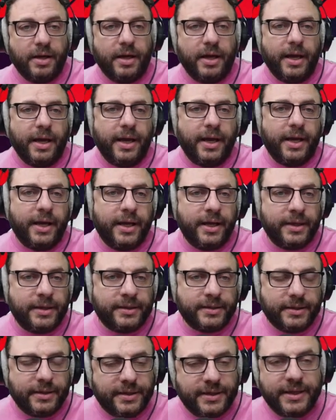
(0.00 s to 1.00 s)

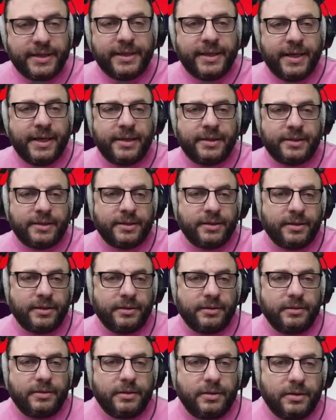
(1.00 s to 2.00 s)
and he can't
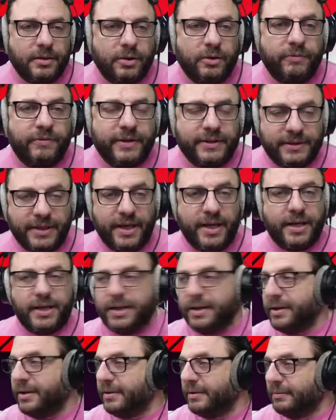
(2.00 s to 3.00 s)
overtake,
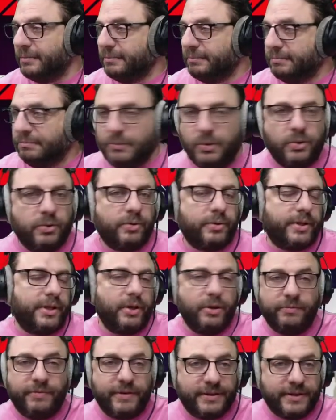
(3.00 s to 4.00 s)
or he
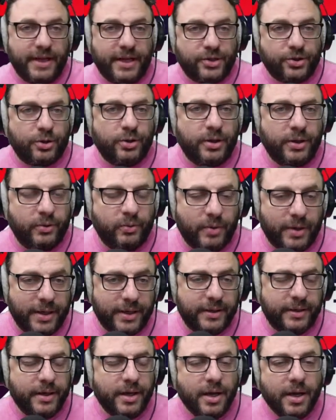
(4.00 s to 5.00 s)
overtakes only
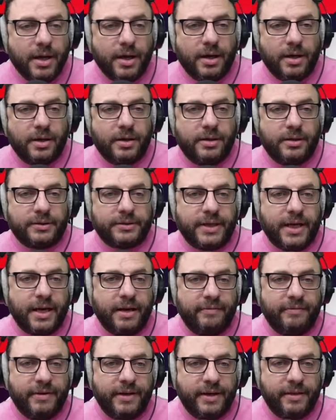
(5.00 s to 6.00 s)
one
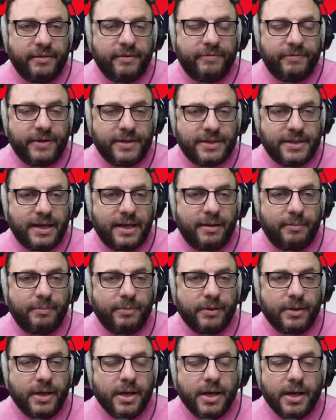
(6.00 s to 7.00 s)
driver in the first lap.
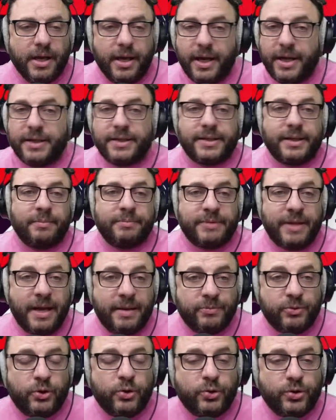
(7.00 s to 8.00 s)
And
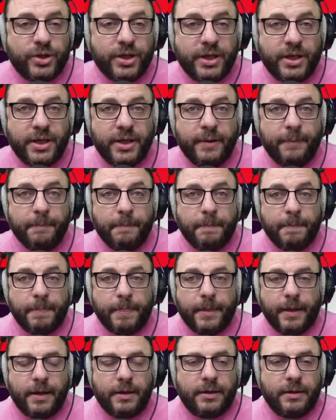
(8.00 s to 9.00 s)
sometimes you see
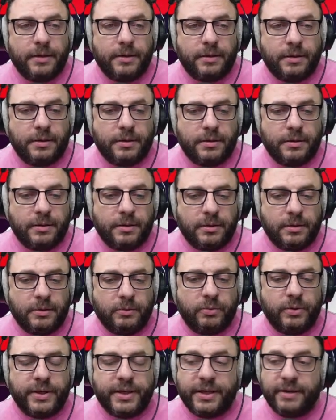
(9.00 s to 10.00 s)

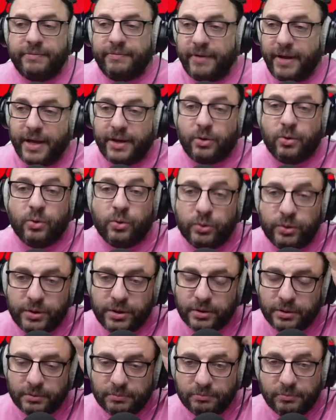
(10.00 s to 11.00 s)
we have a good
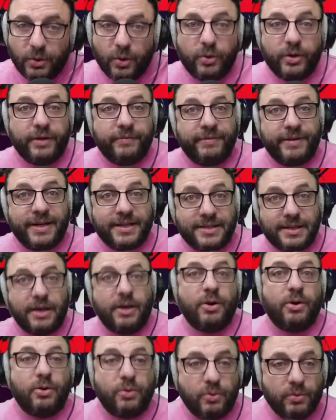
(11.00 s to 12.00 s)
or even a
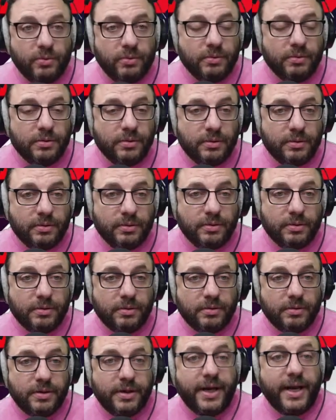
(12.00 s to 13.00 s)
slow
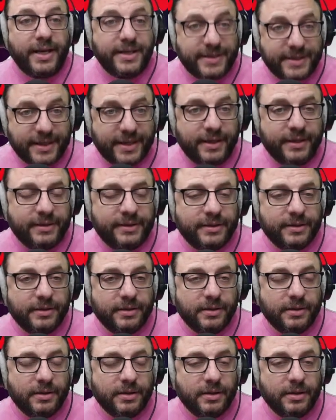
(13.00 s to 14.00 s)
race start,
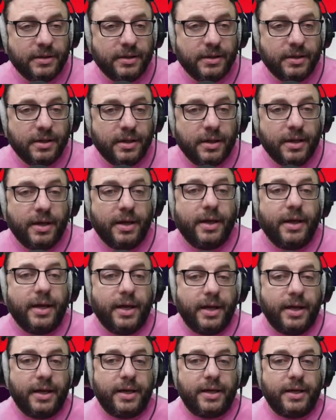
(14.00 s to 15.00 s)

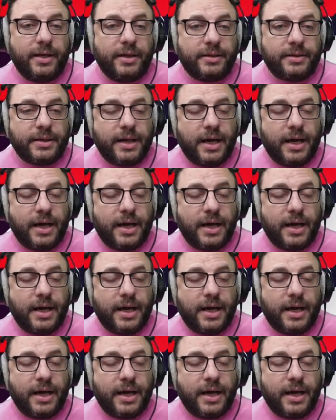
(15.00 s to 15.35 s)
and